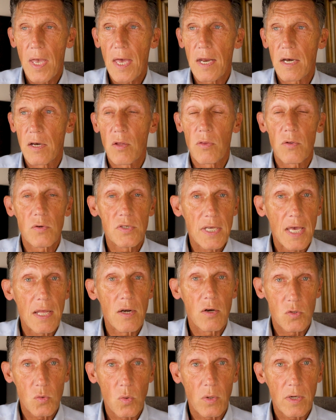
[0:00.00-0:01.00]
we had another
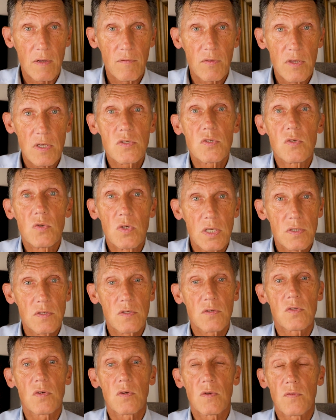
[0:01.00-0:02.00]
10 or 20 of these, you get
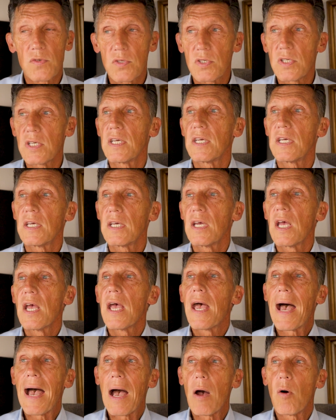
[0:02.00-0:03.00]
to sort of see
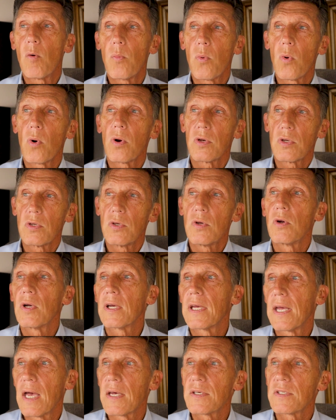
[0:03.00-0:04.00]
how important
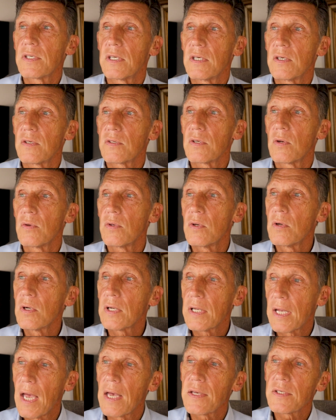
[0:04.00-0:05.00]
uric acid is. So
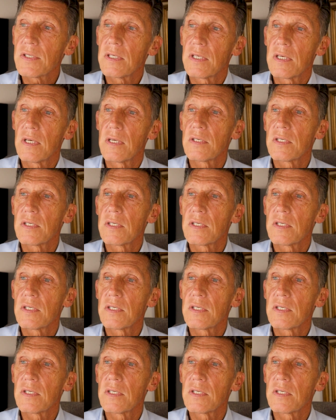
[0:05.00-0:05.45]
uric acid